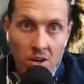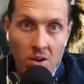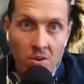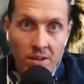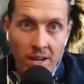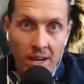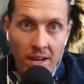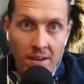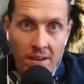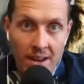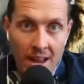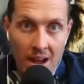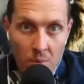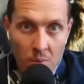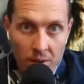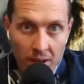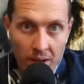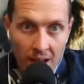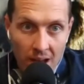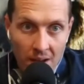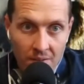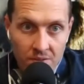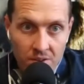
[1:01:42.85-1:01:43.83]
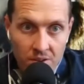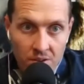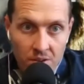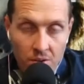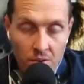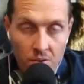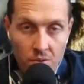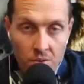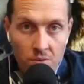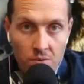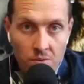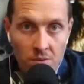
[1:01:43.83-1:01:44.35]
Okay, now we have to
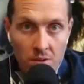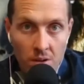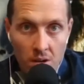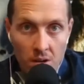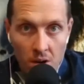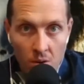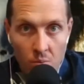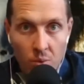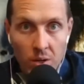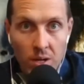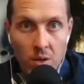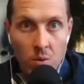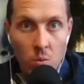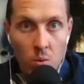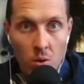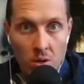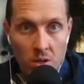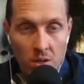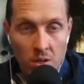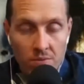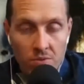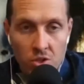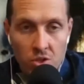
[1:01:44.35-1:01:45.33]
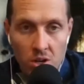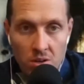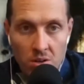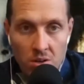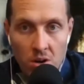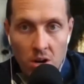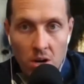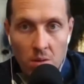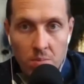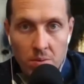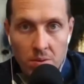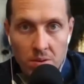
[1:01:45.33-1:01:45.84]
do a rework of John
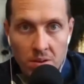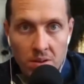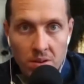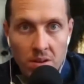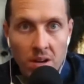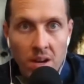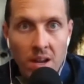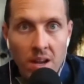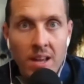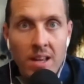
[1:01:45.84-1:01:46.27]
Carpenter.